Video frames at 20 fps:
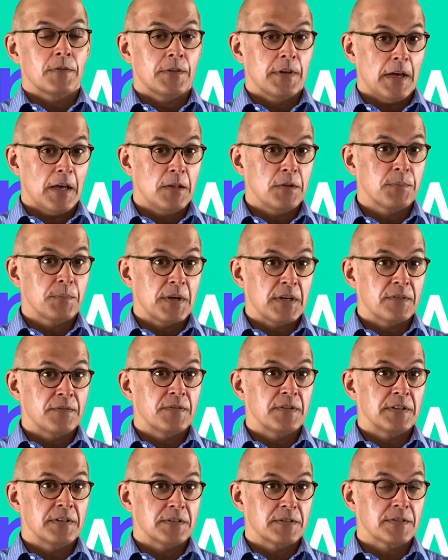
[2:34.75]
health
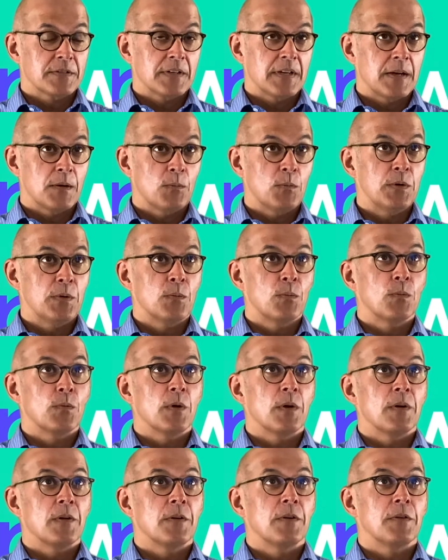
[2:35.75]
benefits, the
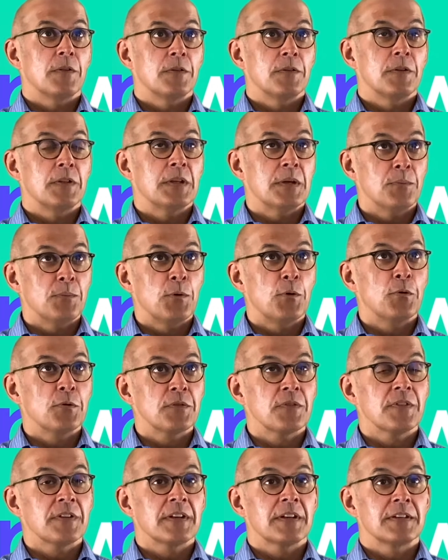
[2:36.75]

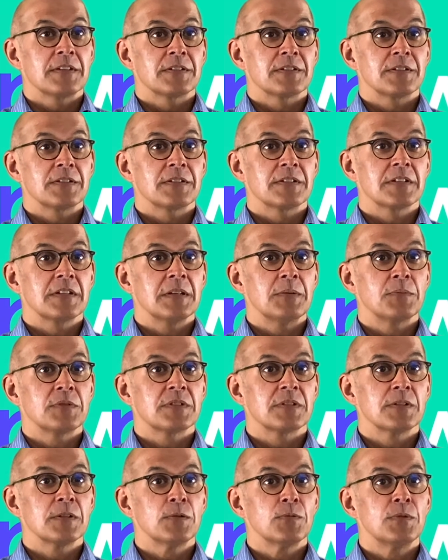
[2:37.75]
important thing is that sleep
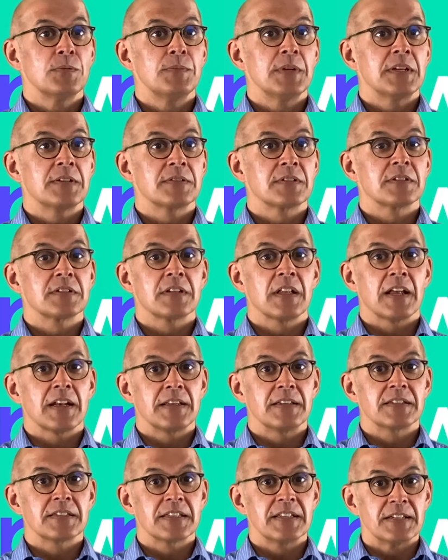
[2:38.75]
still remains a slightly
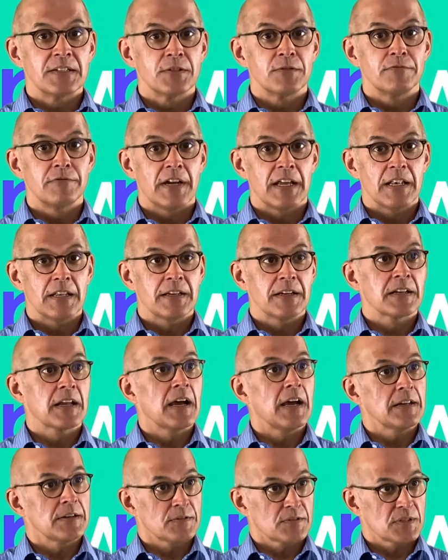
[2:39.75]
Cinderella
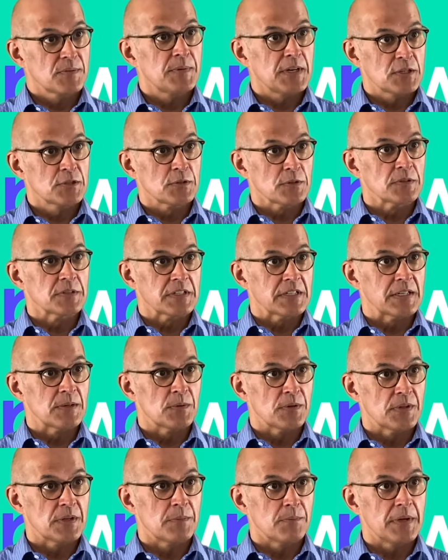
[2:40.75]
kind of specialty
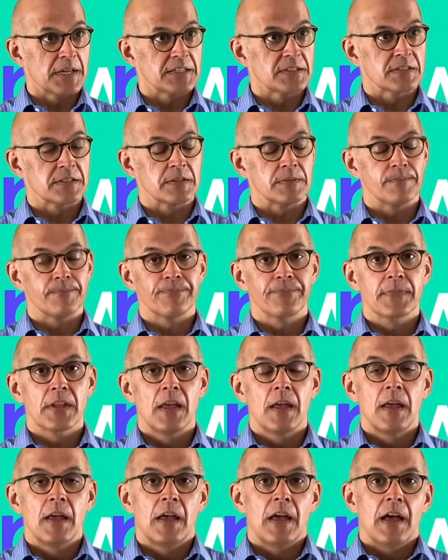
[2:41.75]
within medicine.
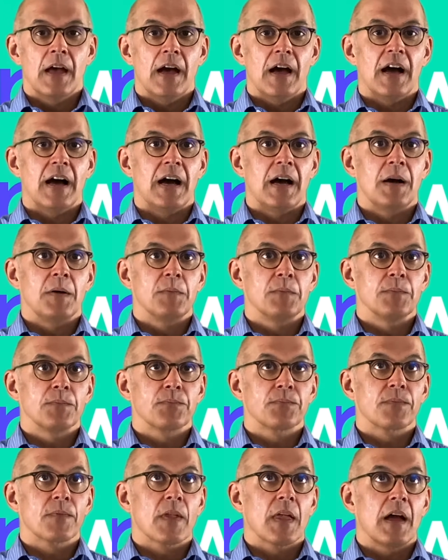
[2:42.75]

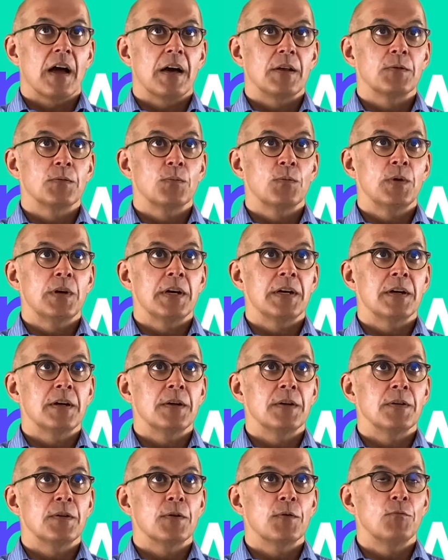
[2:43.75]
And we're
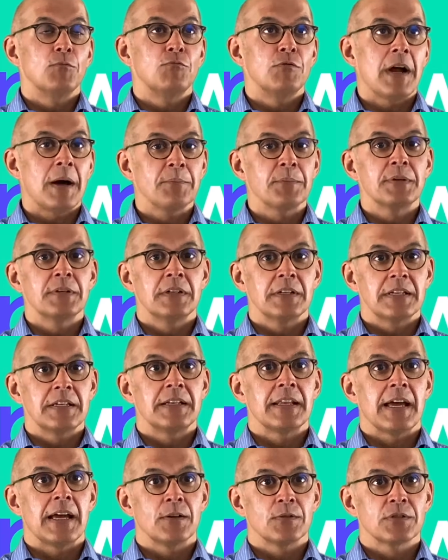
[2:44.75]
rapidly
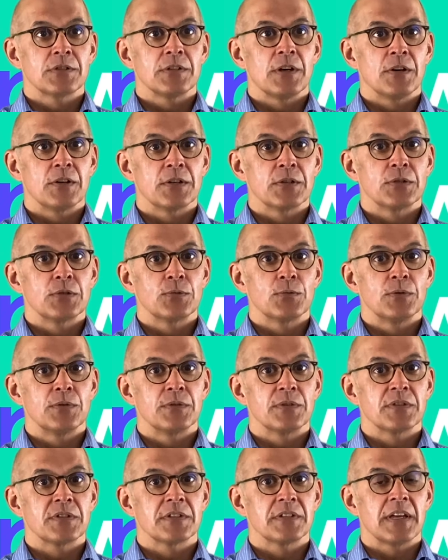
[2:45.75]
now starting to
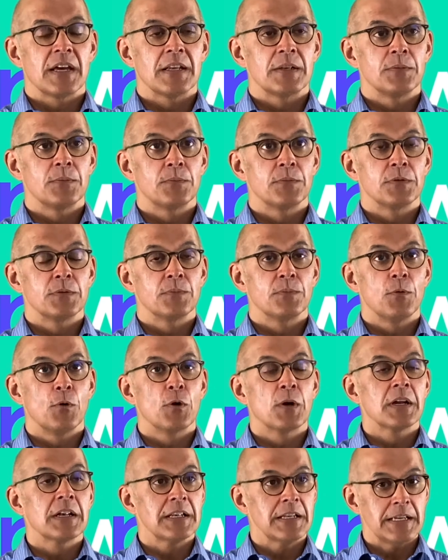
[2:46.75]
understand more
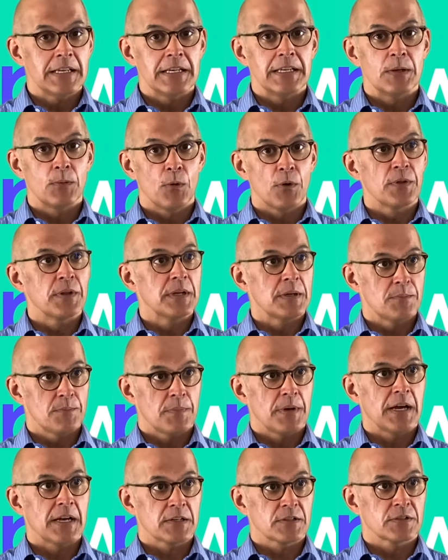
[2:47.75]
clearly what the
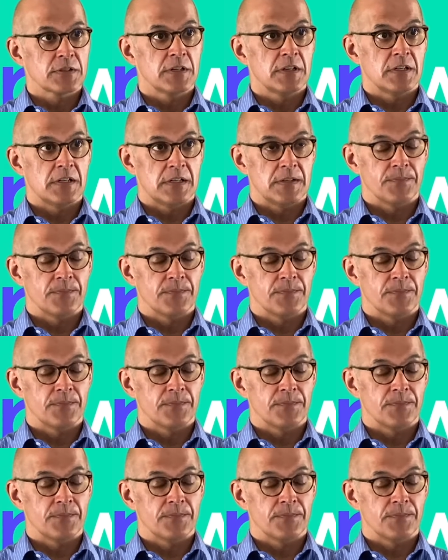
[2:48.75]
impacts are.